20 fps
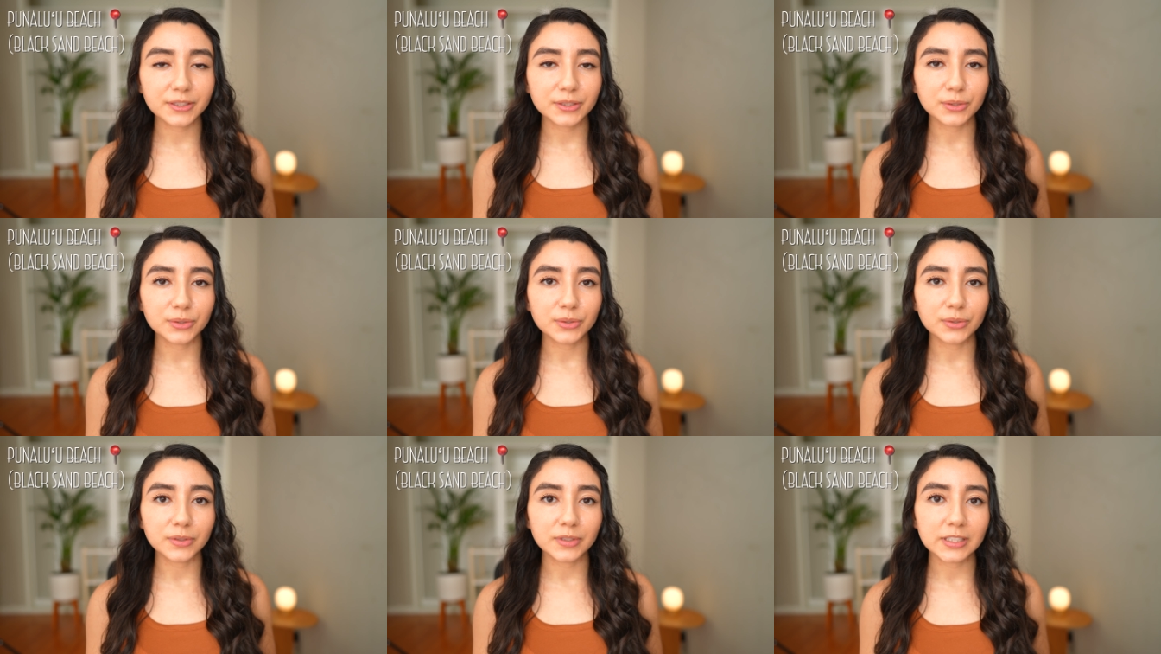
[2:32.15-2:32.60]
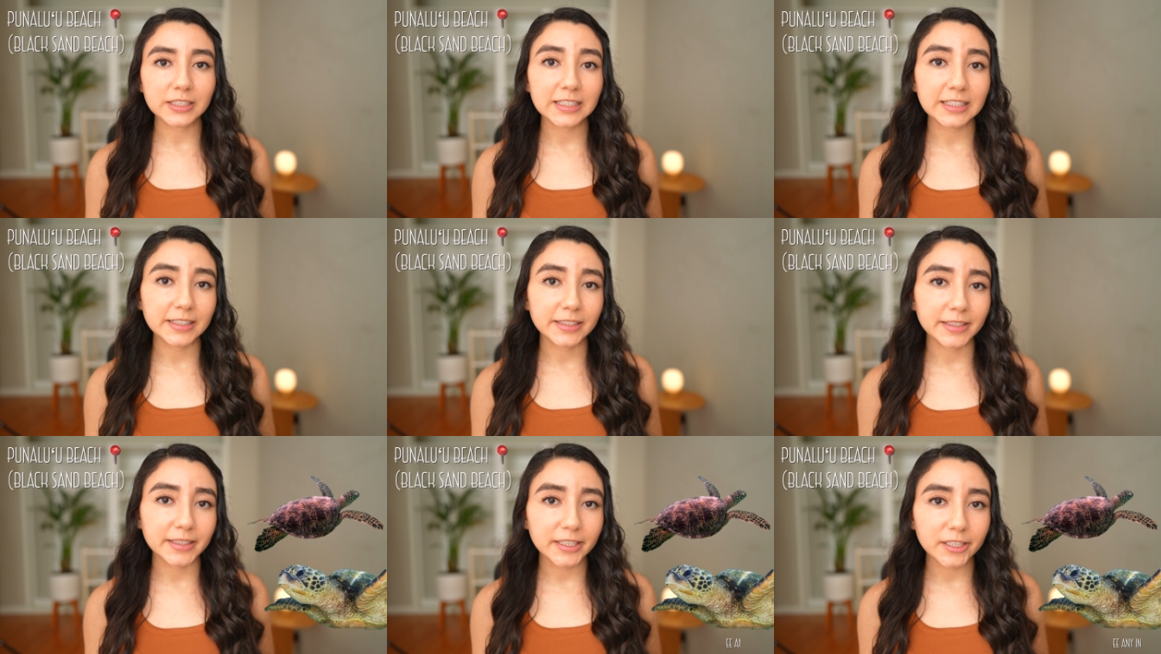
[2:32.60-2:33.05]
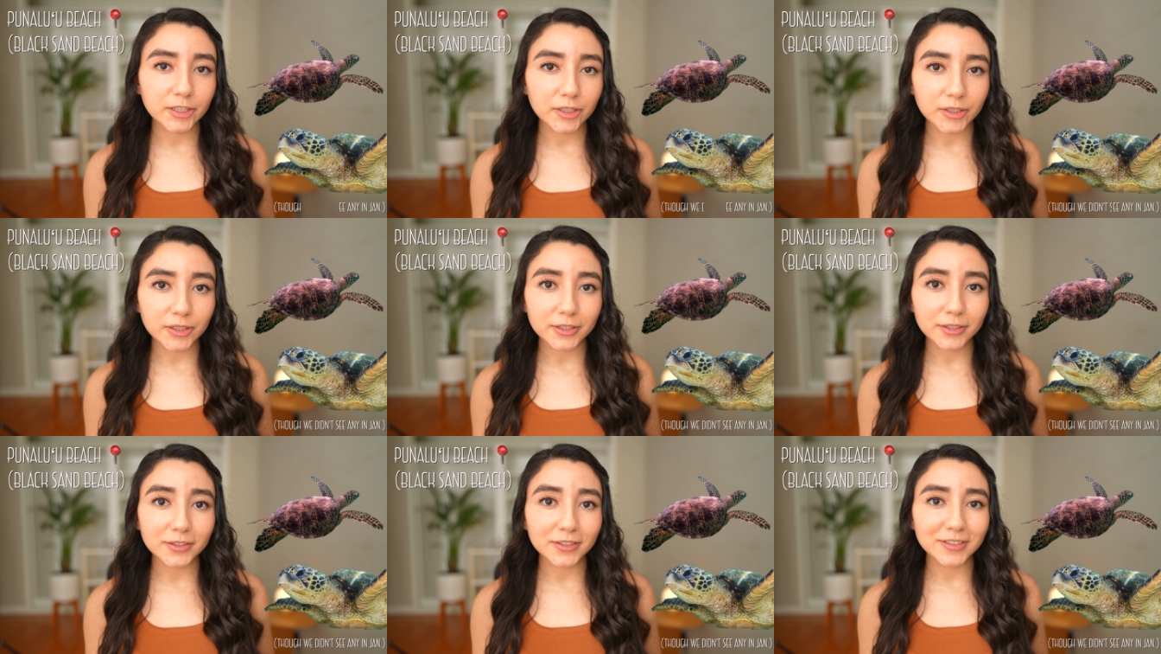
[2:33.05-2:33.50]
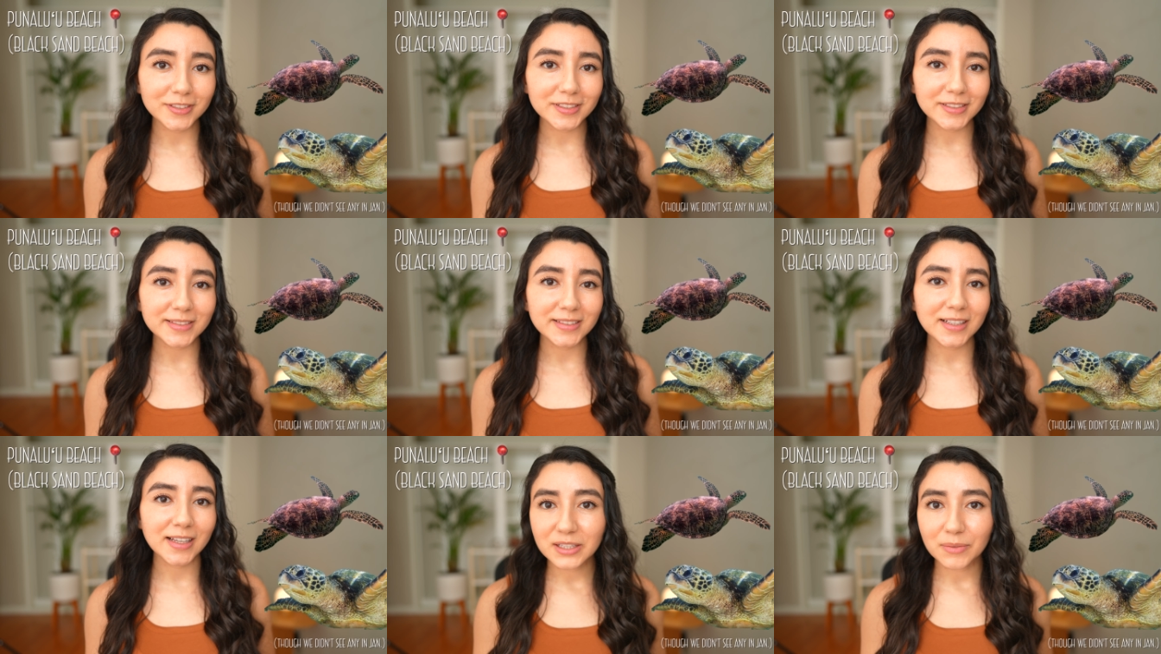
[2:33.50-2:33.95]
to see sea turtles,
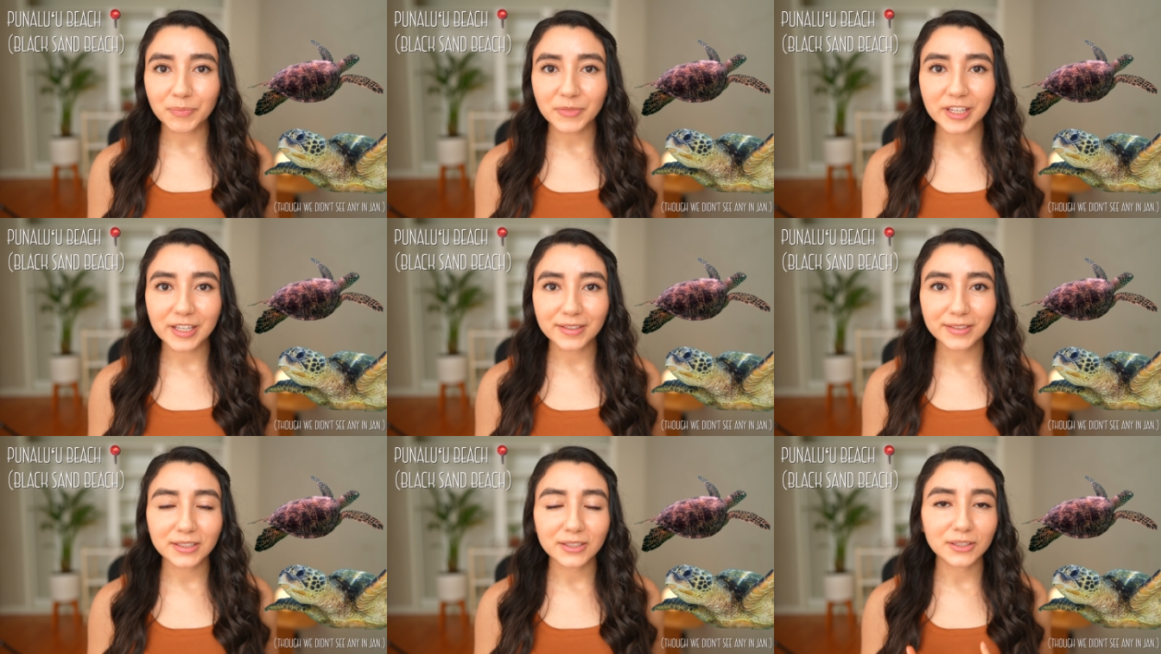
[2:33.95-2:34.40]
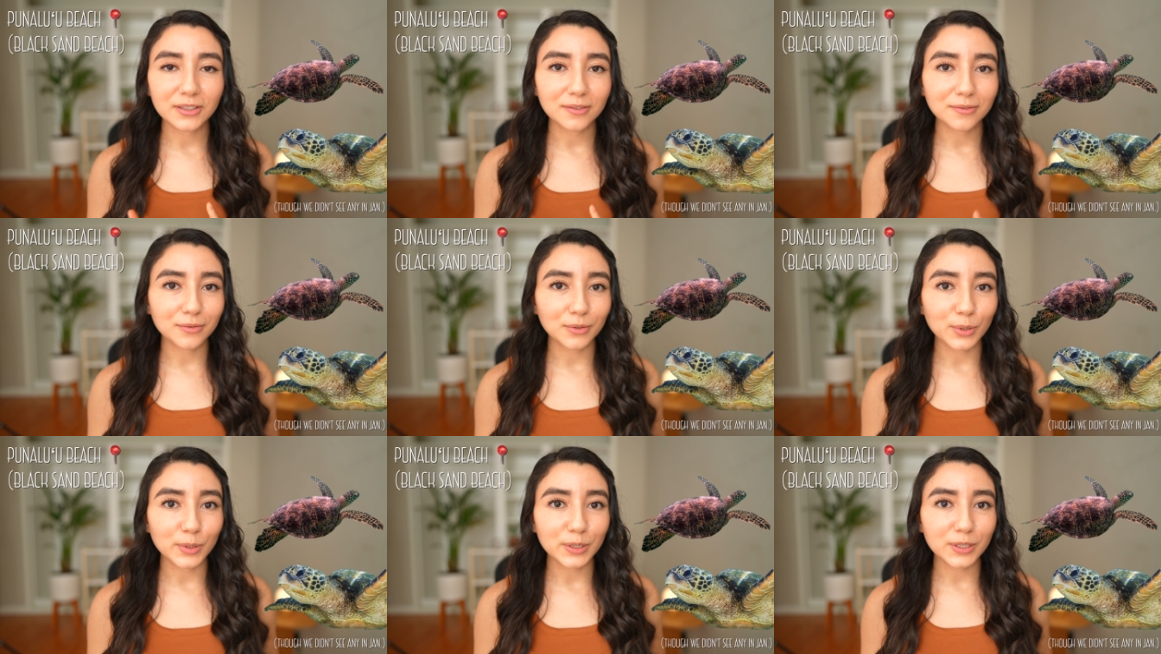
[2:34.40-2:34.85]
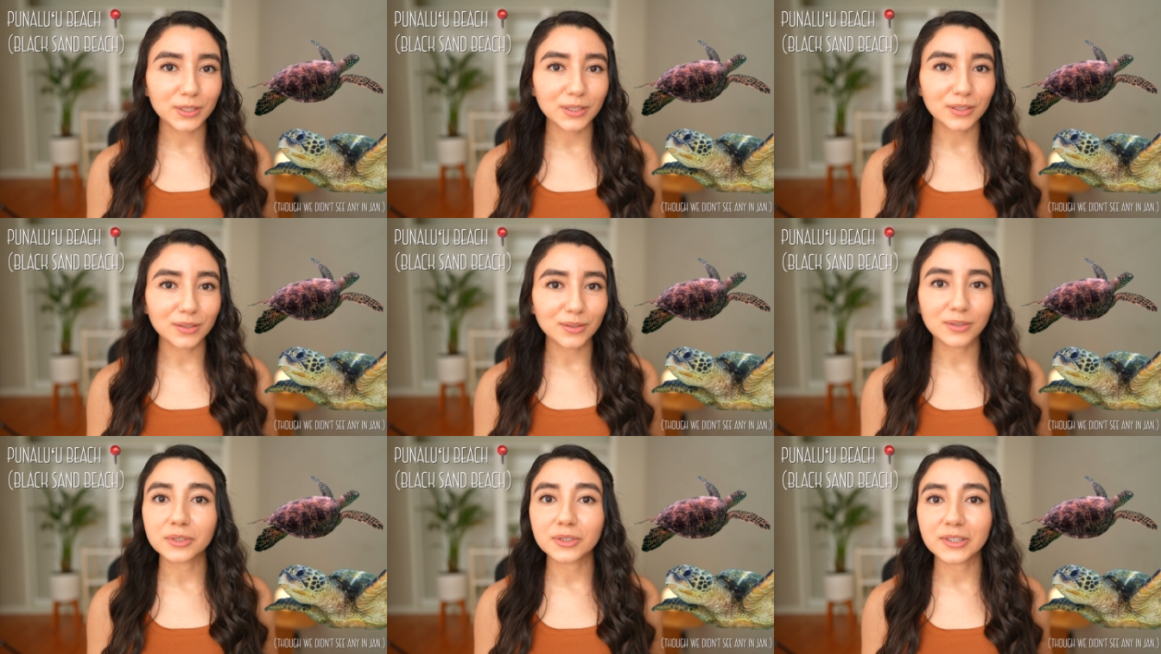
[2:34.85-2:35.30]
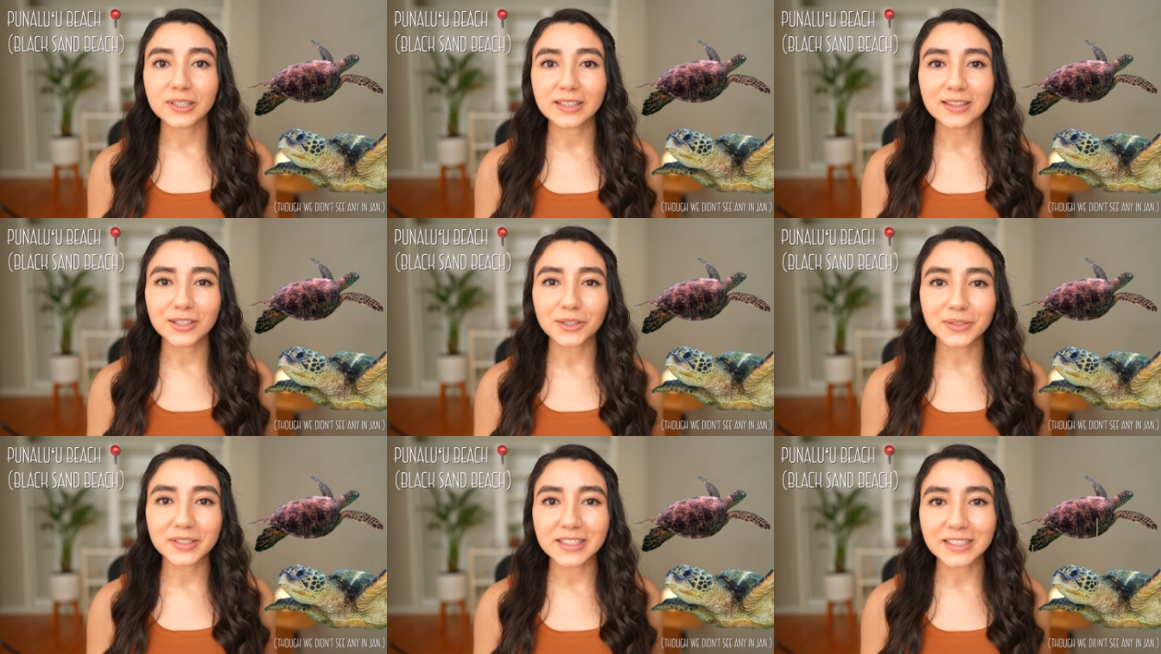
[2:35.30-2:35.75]
something to look forward to
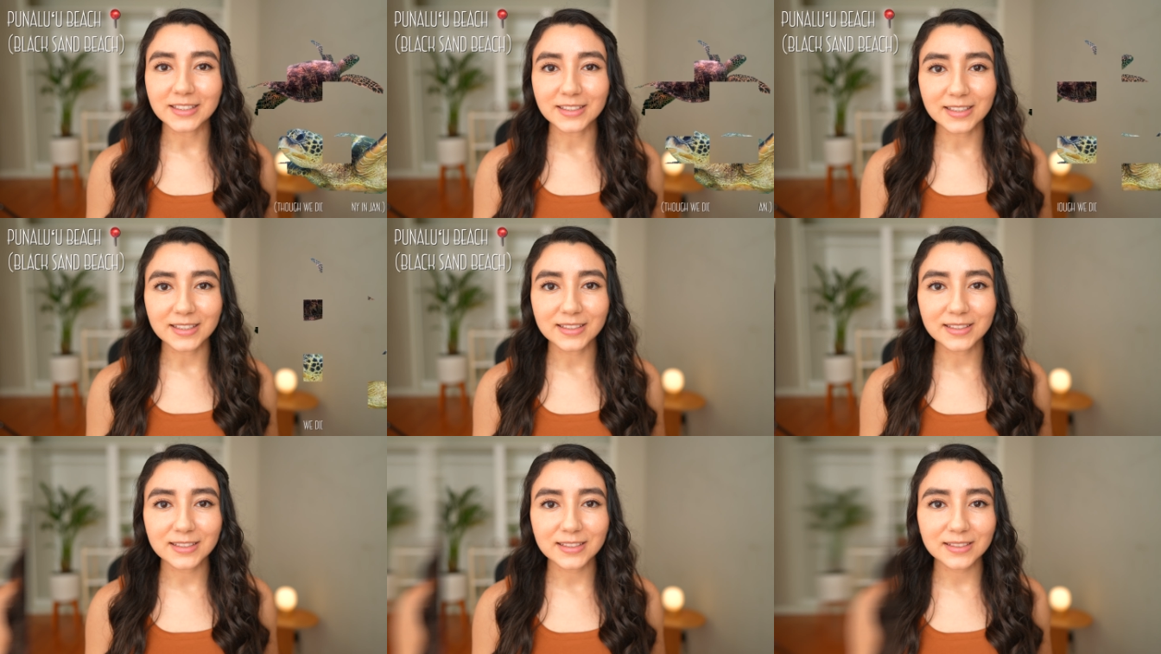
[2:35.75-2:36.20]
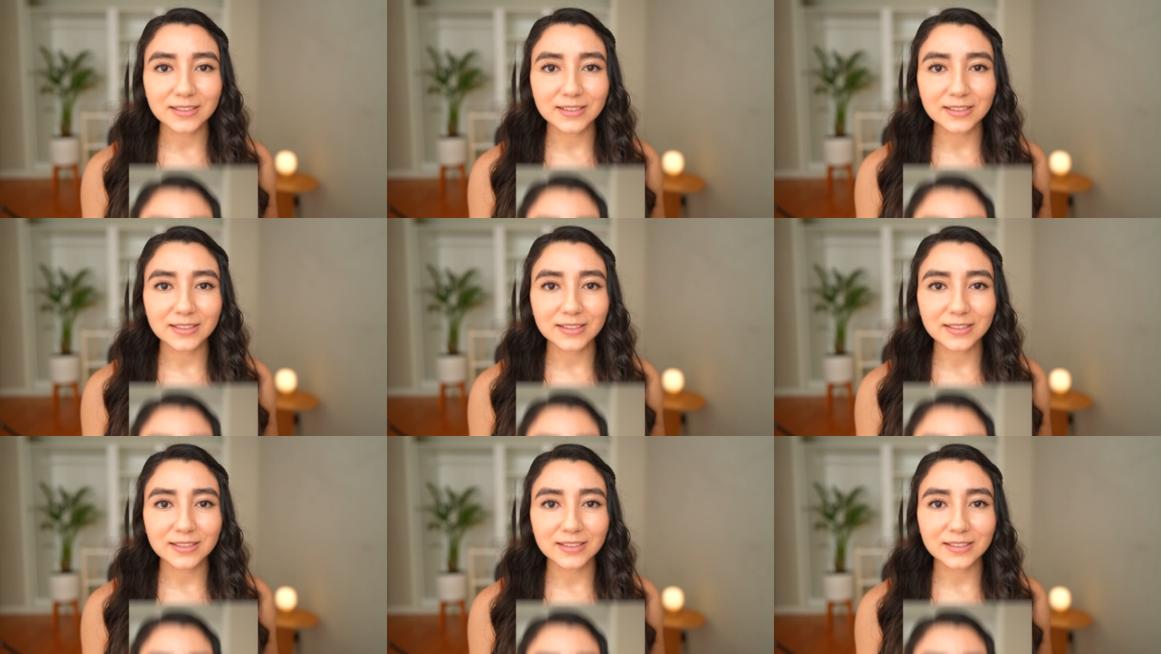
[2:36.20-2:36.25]
during those seasons.